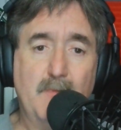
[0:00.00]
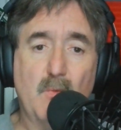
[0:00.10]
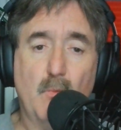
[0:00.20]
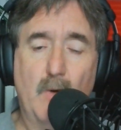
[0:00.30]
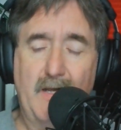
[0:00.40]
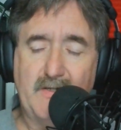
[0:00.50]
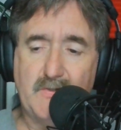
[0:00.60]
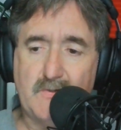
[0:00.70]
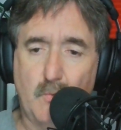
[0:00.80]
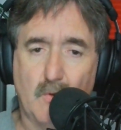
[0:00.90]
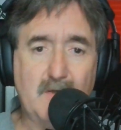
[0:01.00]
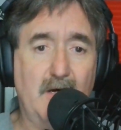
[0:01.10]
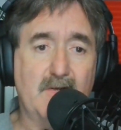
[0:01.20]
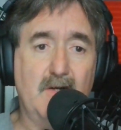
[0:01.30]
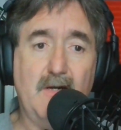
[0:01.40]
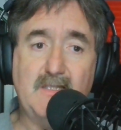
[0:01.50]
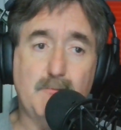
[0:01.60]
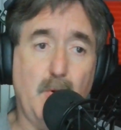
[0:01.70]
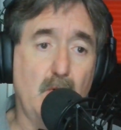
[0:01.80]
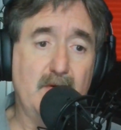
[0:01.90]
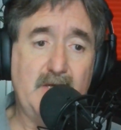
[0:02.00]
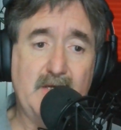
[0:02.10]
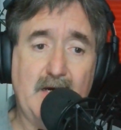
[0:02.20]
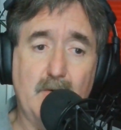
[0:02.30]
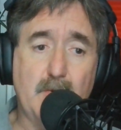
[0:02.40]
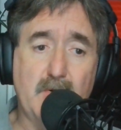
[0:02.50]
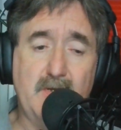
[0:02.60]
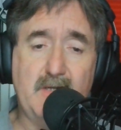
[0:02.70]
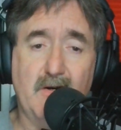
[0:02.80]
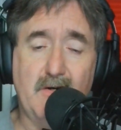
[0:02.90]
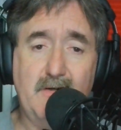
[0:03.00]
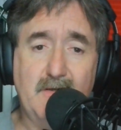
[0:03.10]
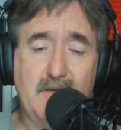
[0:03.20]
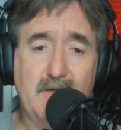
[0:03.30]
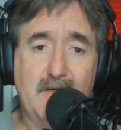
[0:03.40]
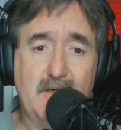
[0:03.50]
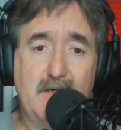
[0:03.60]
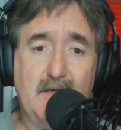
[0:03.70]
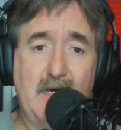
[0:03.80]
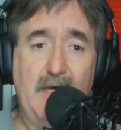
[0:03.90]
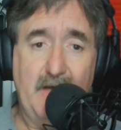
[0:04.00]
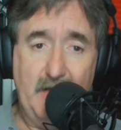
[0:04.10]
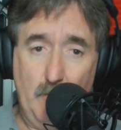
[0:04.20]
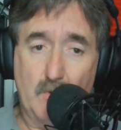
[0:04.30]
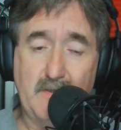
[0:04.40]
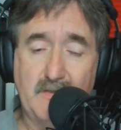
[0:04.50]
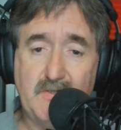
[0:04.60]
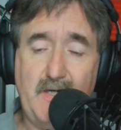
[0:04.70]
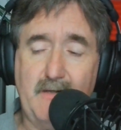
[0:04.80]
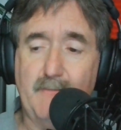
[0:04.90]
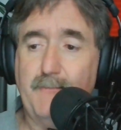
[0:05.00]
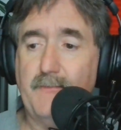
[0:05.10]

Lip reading: When I work out there, I just pull everything out, put it in the yard, and then I work in the shed.